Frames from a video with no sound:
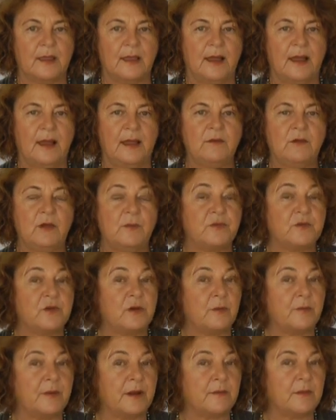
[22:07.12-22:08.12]
Are you a
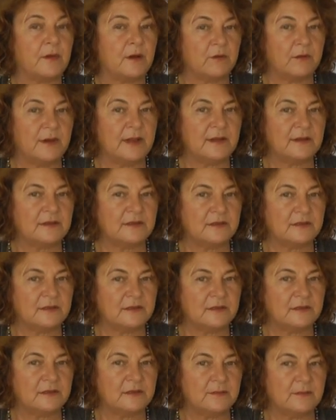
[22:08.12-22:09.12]
problem-riddled
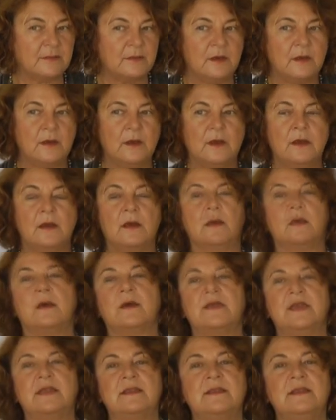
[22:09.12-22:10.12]
system
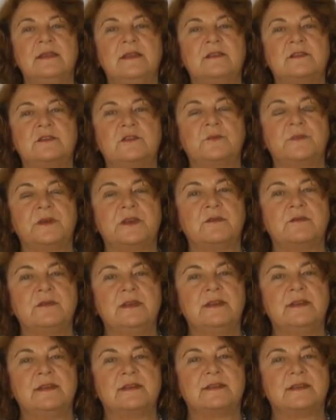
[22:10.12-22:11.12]
that needs to be
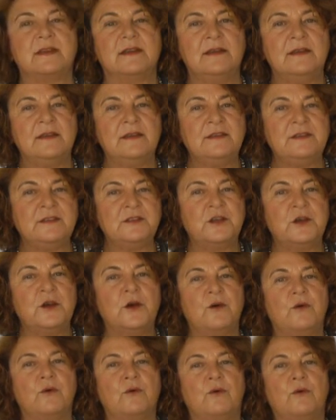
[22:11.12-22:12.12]
redesigned?
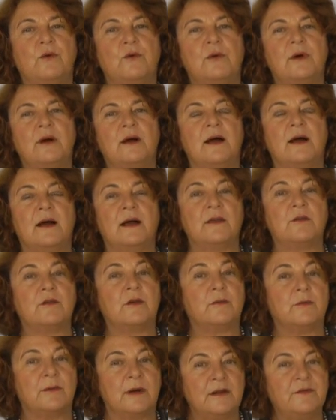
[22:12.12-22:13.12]
Or are you
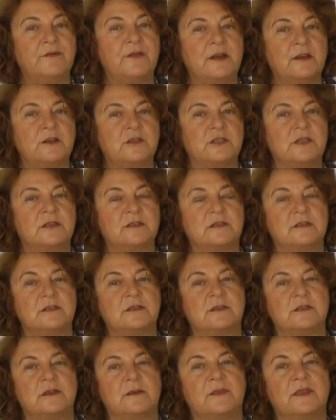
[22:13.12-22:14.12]
a well-functioning
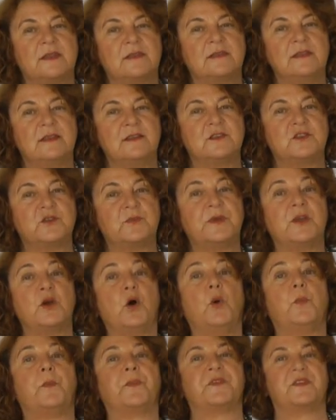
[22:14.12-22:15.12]
system that needs to be
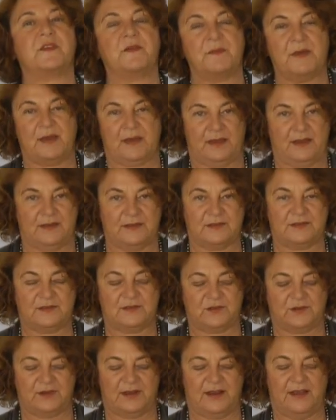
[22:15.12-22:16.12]
optimized?
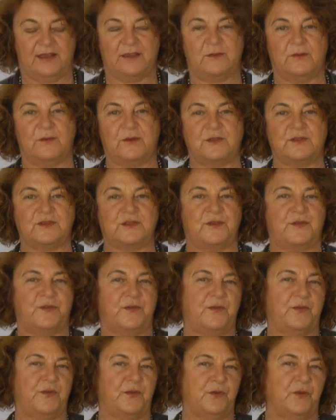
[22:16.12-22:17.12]
So in other words, a
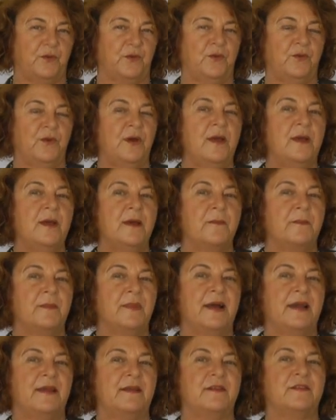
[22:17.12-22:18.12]
few
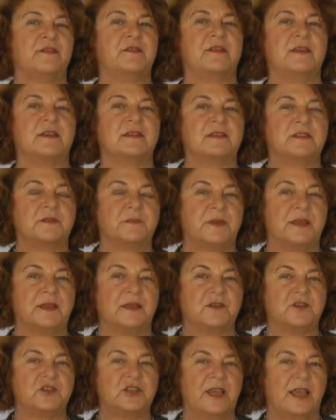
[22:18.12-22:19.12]
minor things
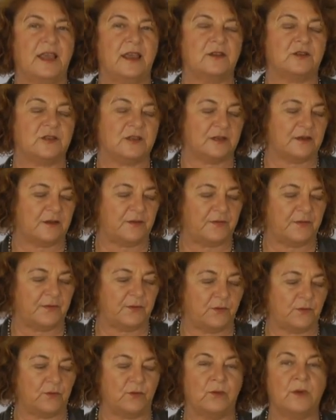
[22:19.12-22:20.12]
being changed and a
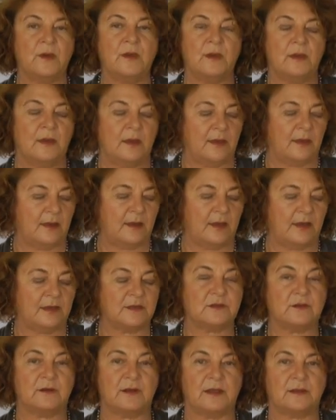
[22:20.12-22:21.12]
few
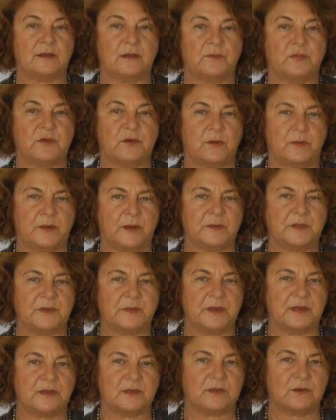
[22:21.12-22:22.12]
isolated problems
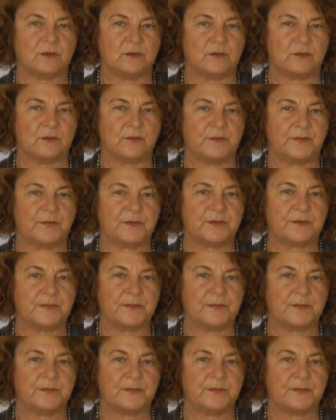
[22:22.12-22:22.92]
being solved.